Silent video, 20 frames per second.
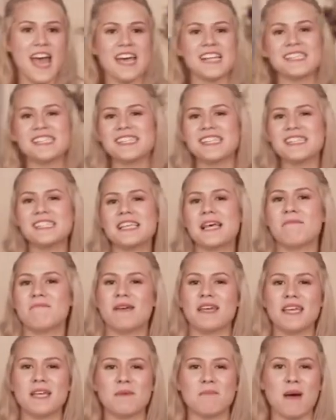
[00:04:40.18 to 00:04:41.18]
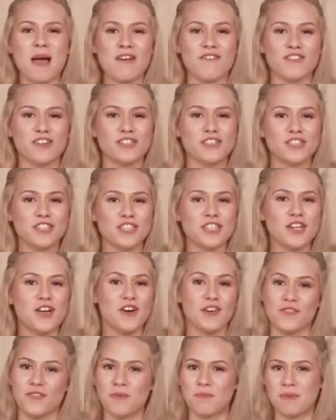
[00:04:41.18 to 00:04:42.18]
And since I'm making my version
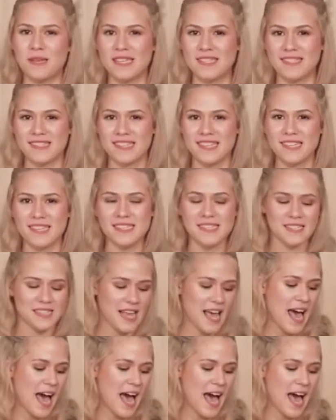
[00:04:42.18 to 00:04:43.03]
of the bee's knees,